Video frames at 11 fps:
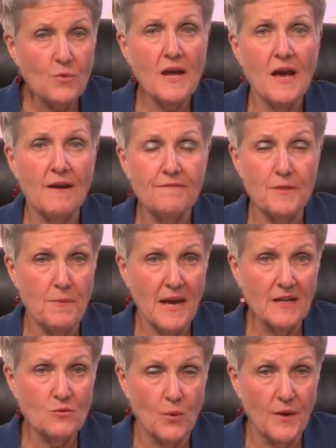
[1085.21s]
have the
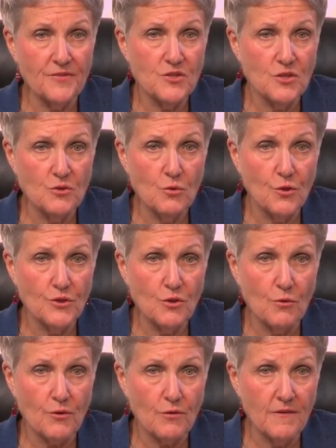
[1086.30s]
bandwidth to do good
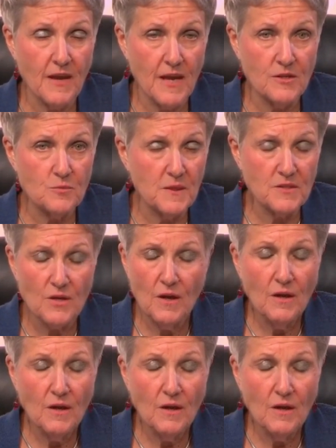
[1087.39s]
donor engagement,